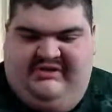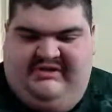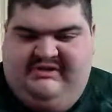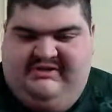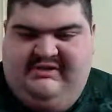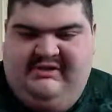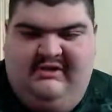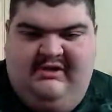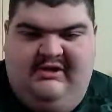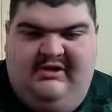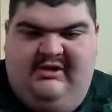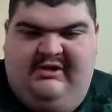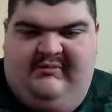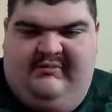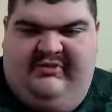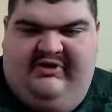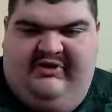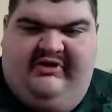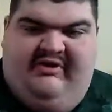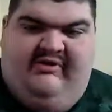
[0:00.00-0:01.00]
is,
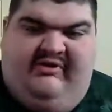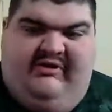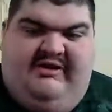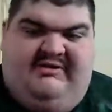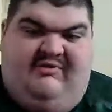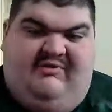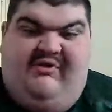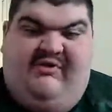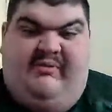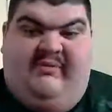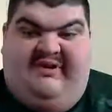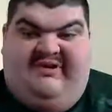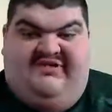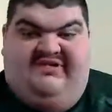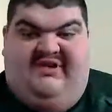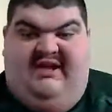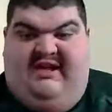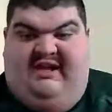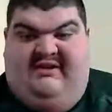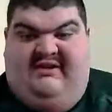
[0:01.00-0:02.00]
but that's what everybody's
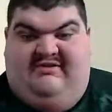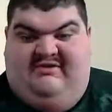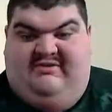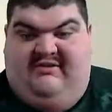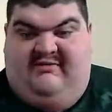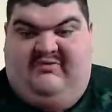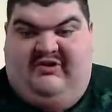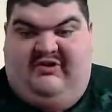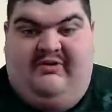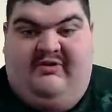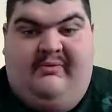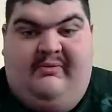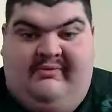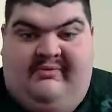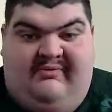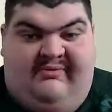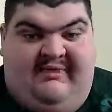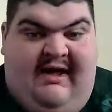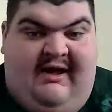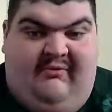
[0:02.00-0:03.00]
saying, so I'm gonna
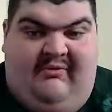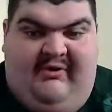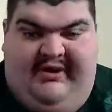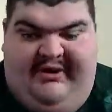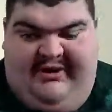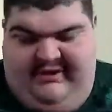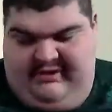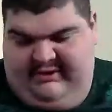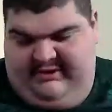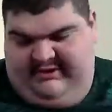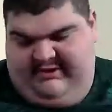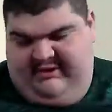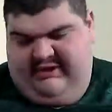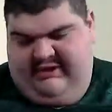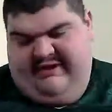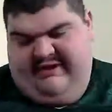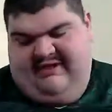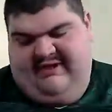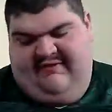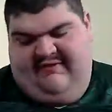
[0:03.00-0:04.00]
go that way.
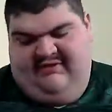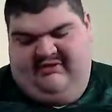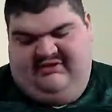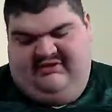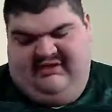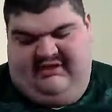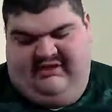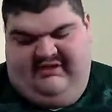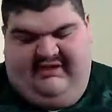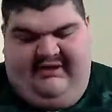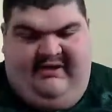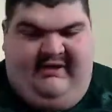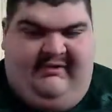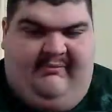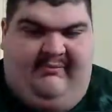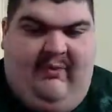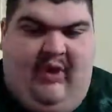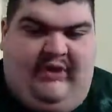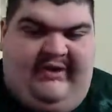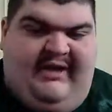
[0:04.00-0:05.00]
David
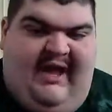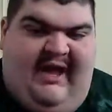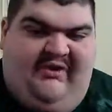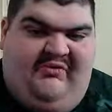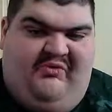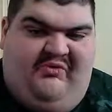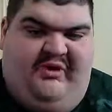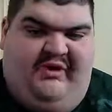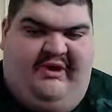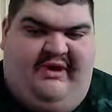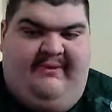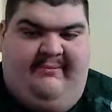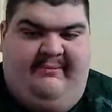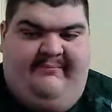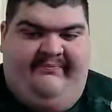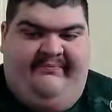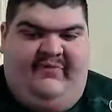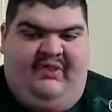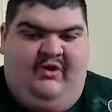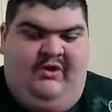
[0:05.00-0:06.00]
Otunga, Mark Henry,
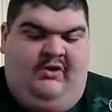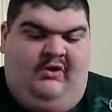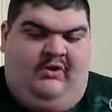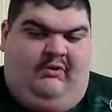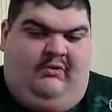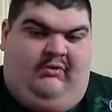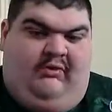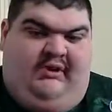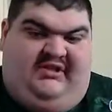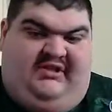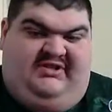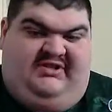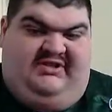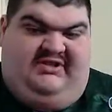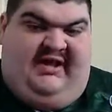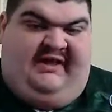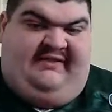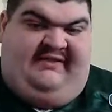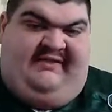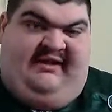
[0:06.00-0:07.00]
which
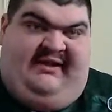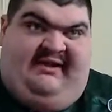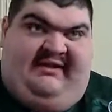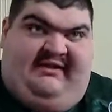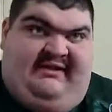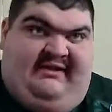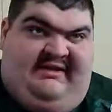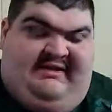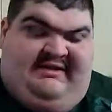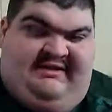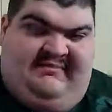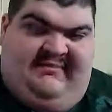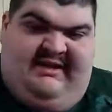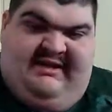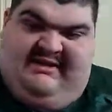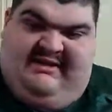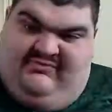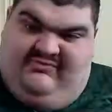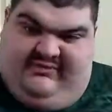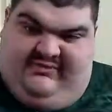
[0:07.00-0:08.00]
I think is gonna be
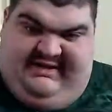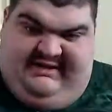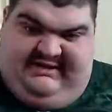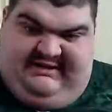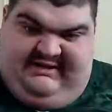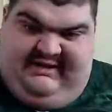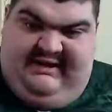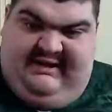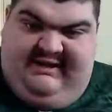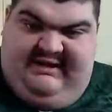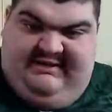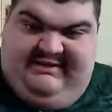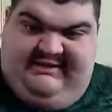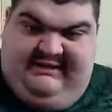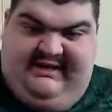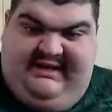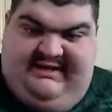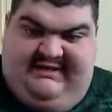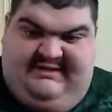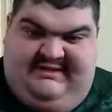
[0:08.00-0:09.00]
his
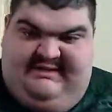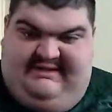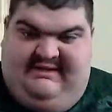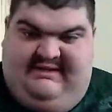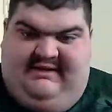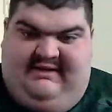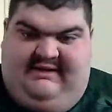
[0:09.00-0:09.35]
last